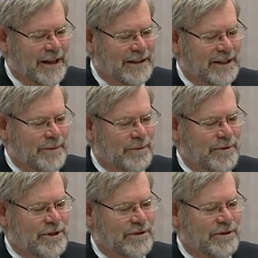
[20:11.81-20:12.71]
type of
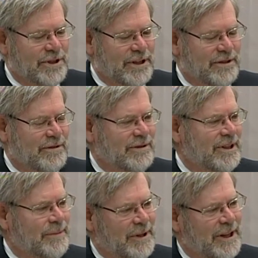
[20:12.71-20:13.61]
research I do and the
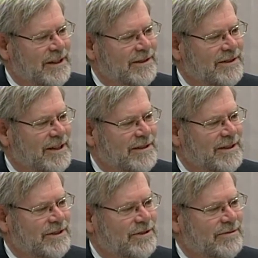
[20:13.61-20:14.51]
type of classes I
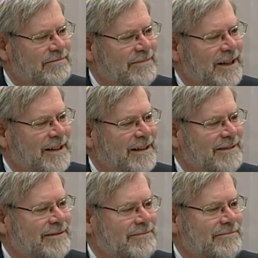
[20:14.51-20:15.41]
teach.
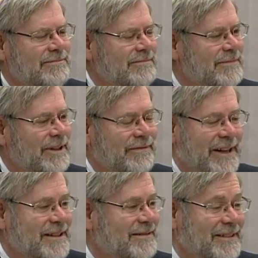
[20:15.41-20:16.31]
And if
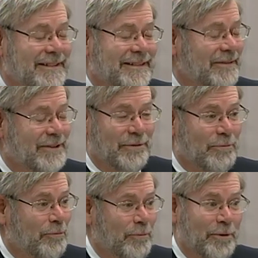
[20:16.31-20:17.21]
they're
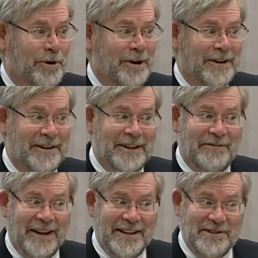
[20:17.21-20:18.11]
really
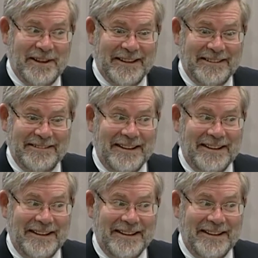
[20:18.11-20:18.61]
fascinated,